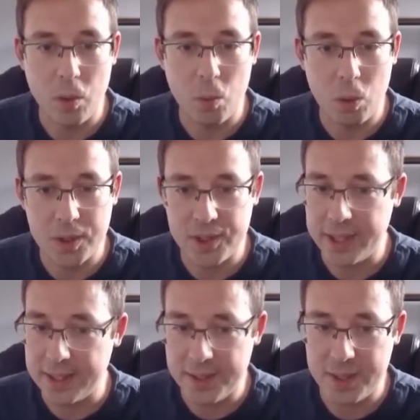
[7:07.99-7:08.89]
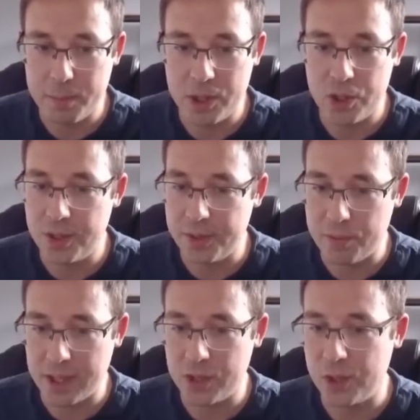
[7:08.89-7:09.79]
what we're seeing in this image, the
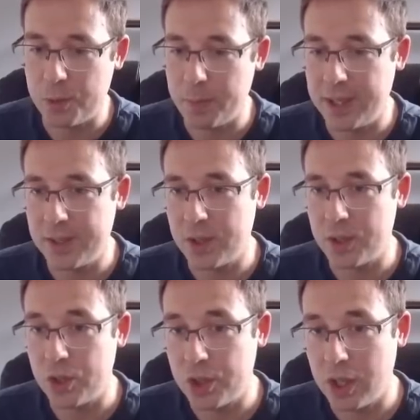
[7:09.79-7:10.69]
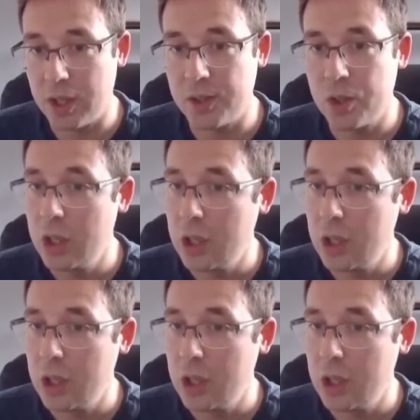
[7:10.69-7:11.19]
diffraction spikes are stars.